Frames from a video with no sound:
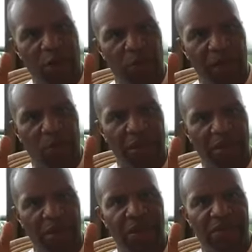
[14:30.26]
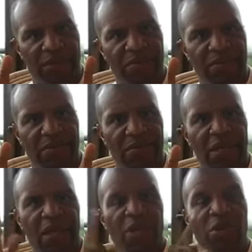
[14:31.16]
what my weather is.
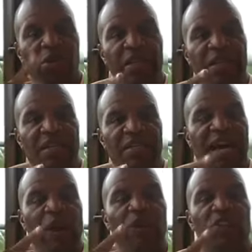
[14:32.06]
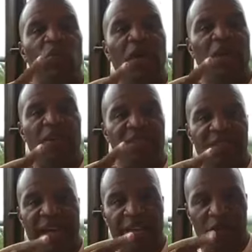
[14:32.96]
You need to decide what your weather is
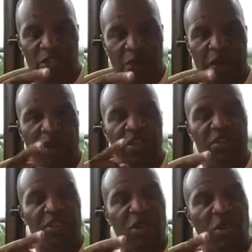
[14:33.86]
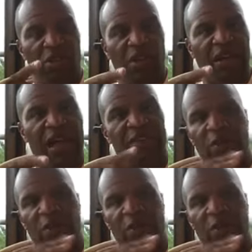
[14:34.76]
inside of your spirit, your soul, and your life.